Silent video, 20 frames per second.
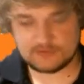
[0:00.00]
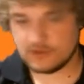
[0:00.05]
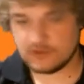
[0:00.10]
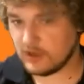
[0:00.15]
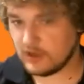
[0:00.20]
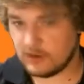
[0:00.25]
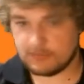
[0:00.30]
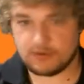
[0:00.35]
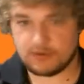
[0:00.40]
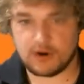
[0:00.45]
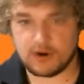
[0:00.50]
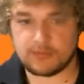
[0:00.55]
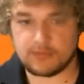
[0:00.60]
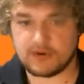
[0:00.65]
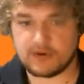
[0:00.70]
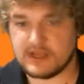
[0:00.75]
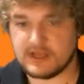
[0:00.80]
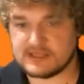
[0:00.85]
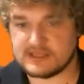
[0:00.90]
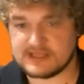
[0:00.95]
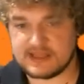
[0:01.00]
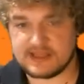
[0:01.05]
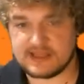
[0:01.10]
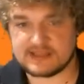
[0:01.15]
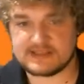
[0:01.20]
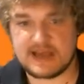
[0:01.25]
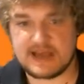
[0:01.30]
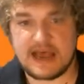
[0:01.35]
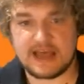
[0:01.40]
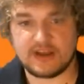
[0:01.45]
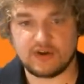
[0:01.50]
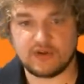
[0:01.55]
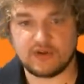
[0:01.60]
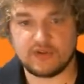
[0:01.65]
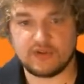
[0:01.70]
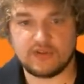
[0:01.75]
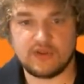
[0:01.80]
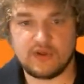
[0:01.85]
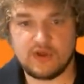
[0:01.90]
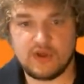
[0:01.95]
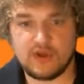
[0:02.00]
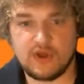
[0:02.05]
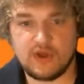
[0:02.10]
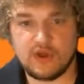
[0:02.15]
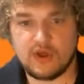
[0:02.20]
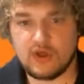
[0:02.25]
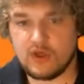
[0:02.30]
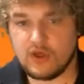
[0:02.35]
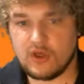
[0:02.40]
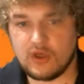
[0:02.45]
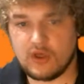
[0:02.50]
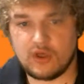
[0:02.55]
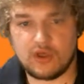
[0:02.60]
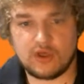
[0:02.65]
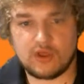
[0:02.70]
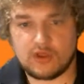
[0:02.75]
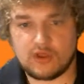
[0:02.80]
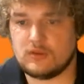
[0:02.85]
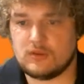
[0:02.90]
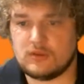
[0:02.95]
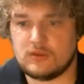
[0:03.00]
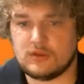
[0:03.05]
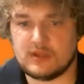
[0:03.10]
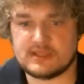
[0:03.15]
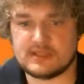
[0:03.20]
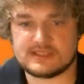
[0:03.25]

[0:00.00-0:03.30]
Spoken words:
appropriately titled. Let's get